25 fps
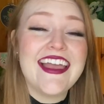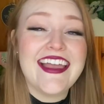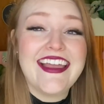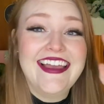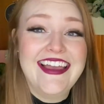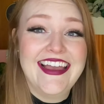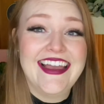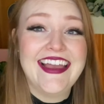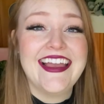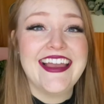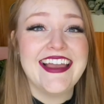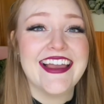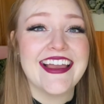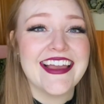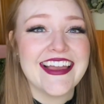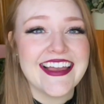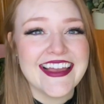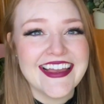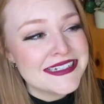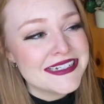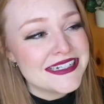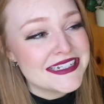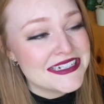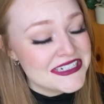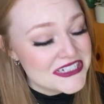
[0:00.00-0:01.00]

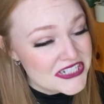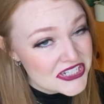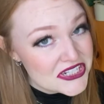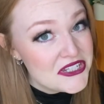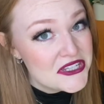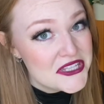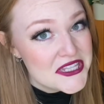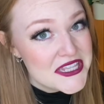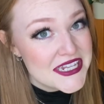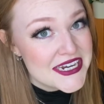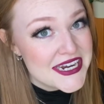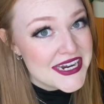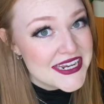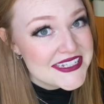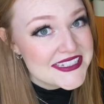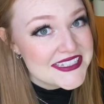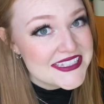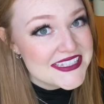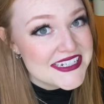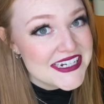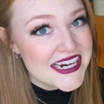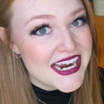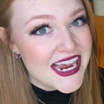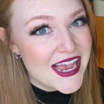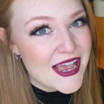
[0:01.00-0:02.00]
Yay! Until the
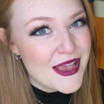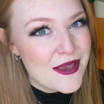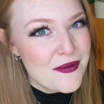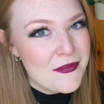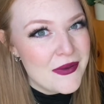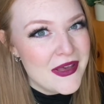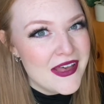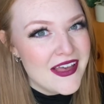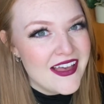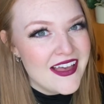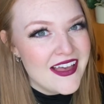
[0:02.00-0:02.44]
next time.